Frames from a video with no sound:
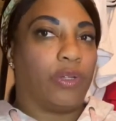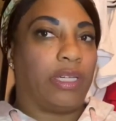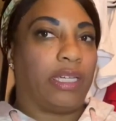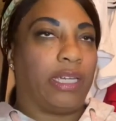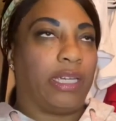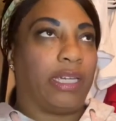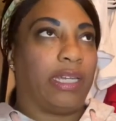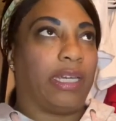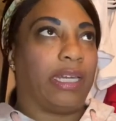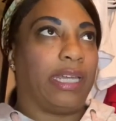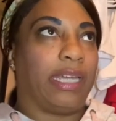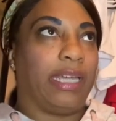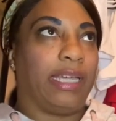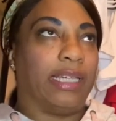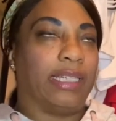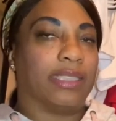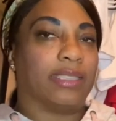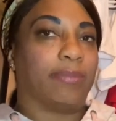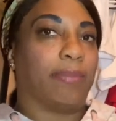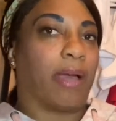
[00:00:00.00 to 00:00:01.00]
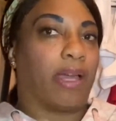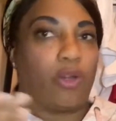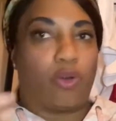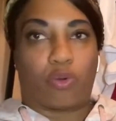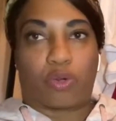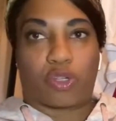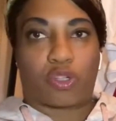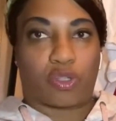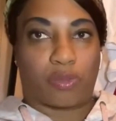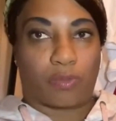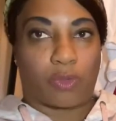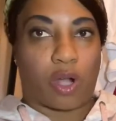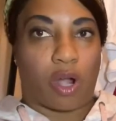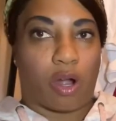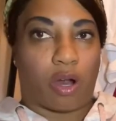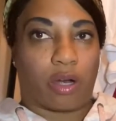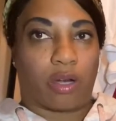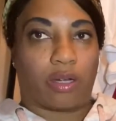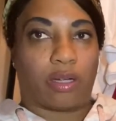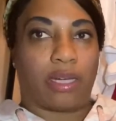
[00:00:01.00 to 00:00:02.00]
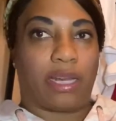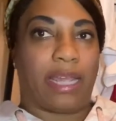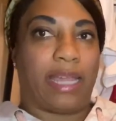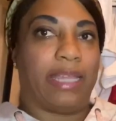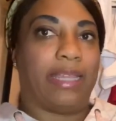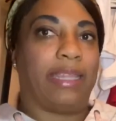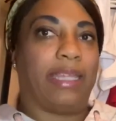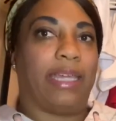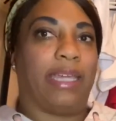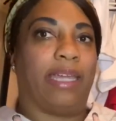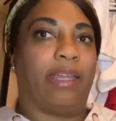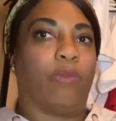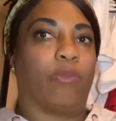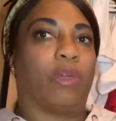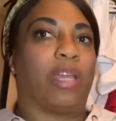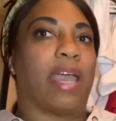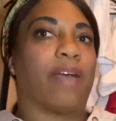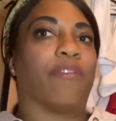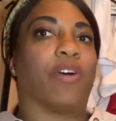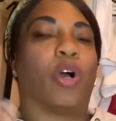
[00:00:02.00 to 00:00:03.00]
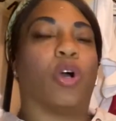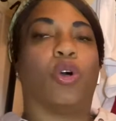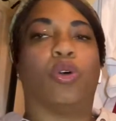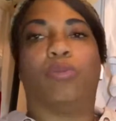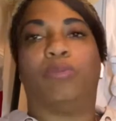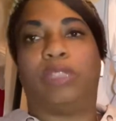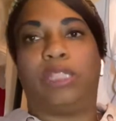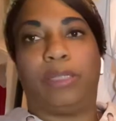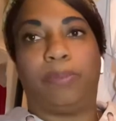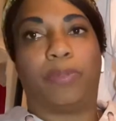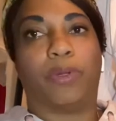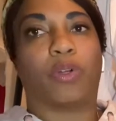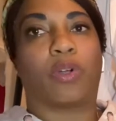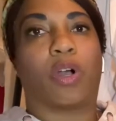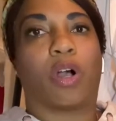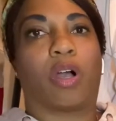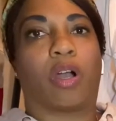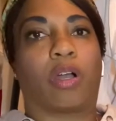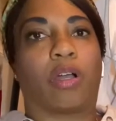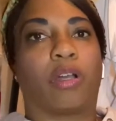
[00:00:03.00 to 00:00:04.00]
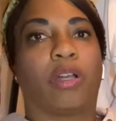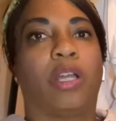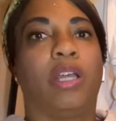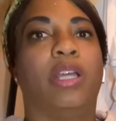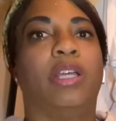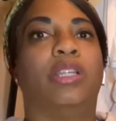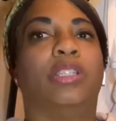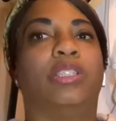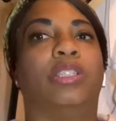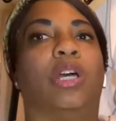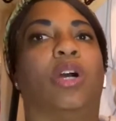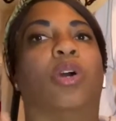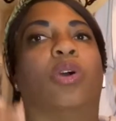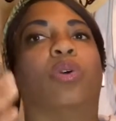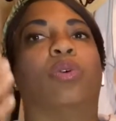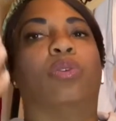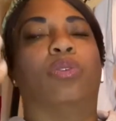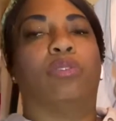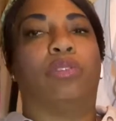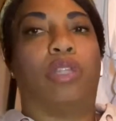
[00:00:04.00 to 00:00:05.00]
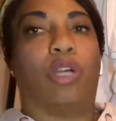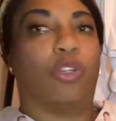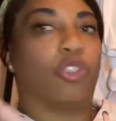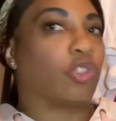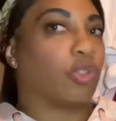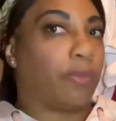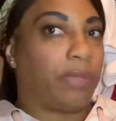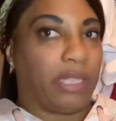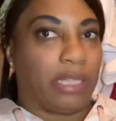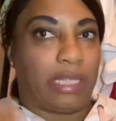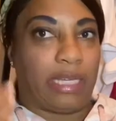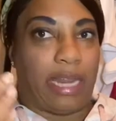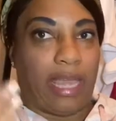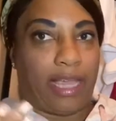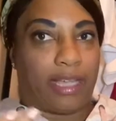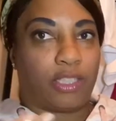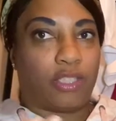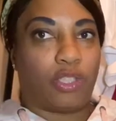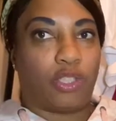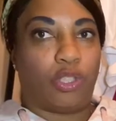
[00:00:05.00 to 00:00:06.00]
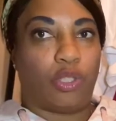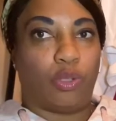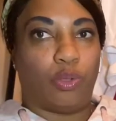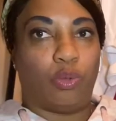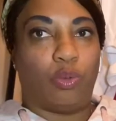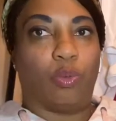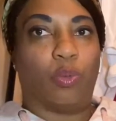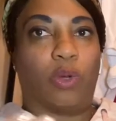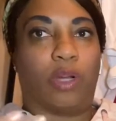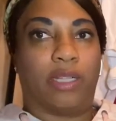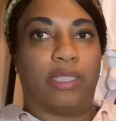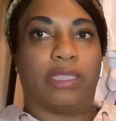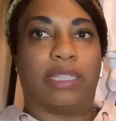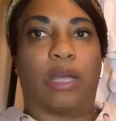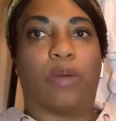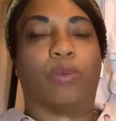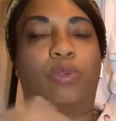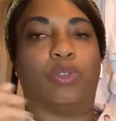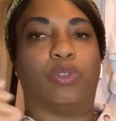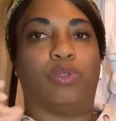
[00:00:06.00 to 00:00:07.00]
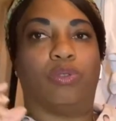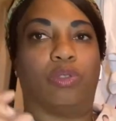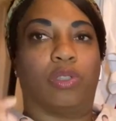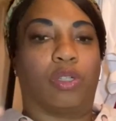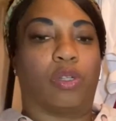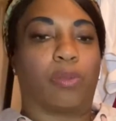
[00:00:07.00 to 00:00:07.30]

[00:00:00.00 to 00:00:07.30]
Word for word: in is my Nordstrom card. And then we have a Home Depot card. So those will be the next two ones that we'll do little